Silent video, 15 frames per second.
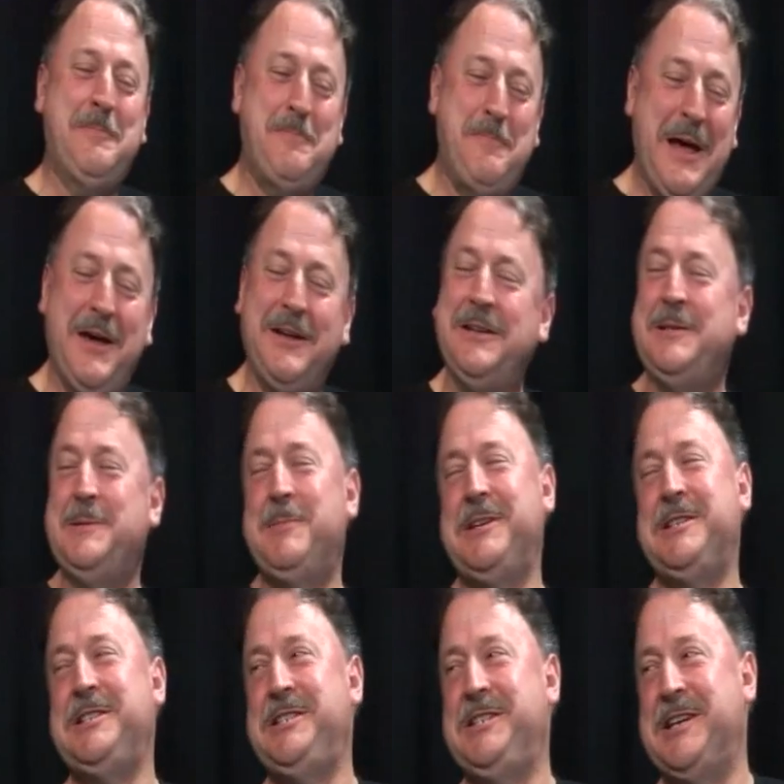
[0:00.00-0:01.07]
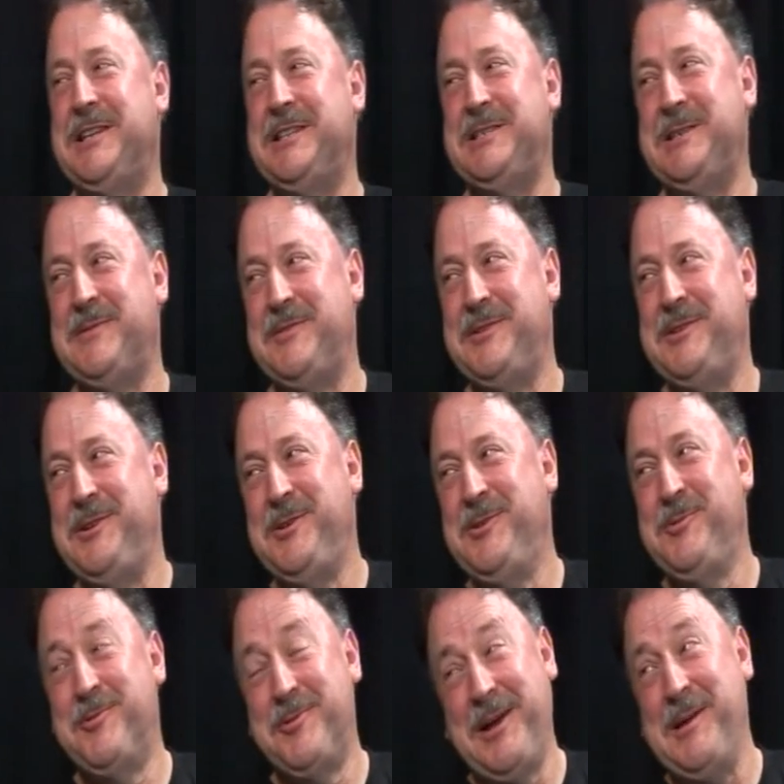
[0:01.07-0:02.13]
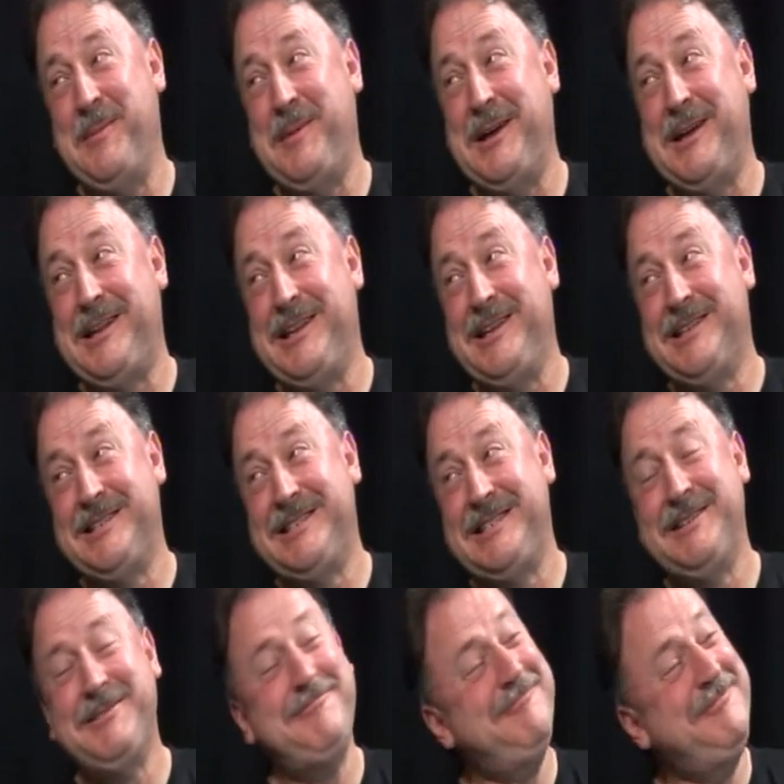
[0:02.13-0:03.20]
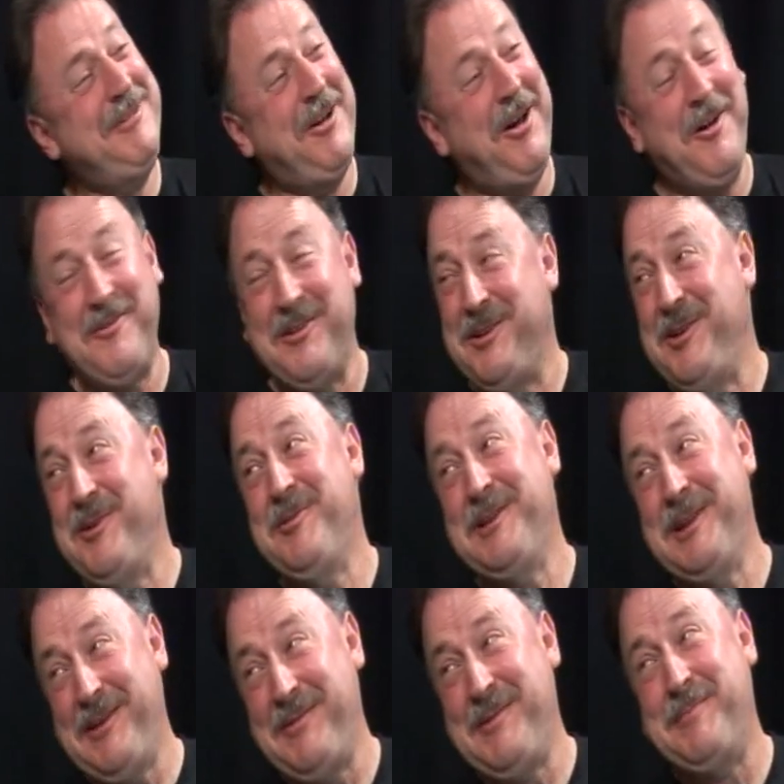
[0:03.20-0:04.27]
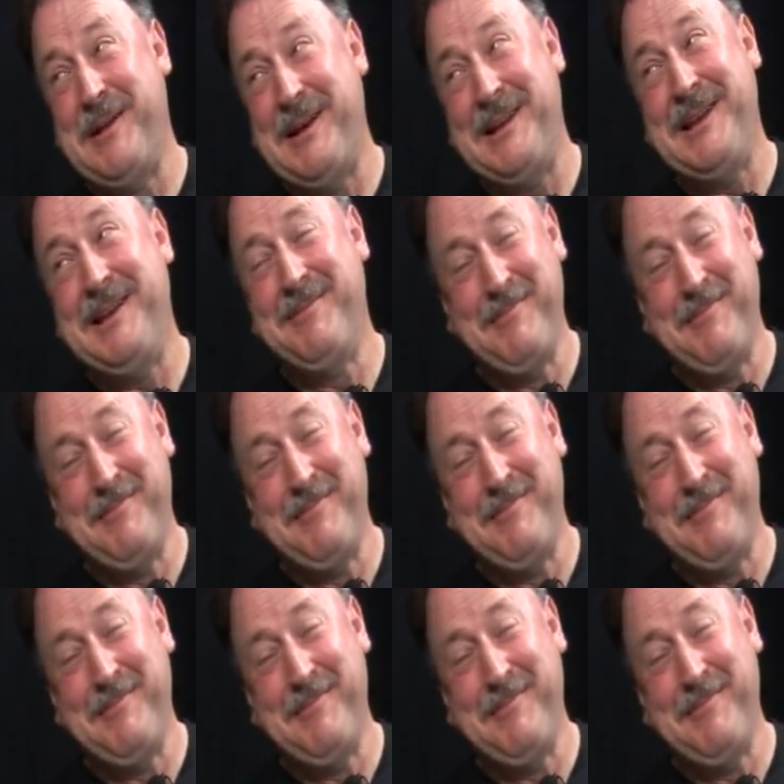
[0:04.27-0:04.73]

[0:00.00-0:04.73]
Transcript: about as much chance of a new right party as of a new left party,